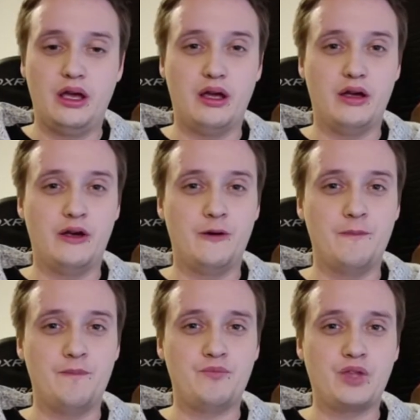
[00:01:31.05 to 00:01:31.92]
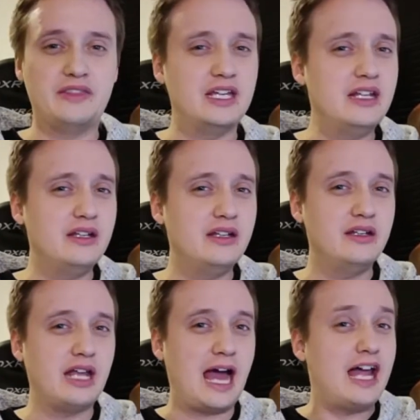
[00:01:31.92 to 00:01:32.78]
Um, and
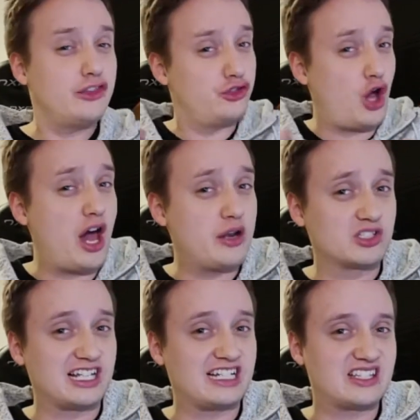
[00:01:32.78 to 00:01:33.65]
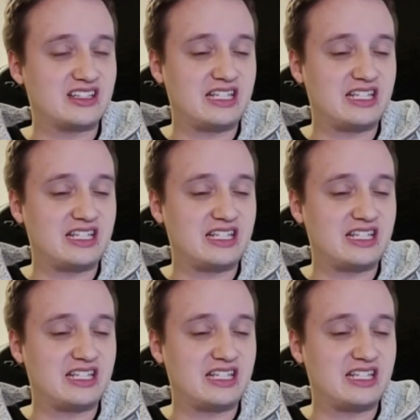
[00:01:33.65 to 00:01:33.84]
then I thought it was like a,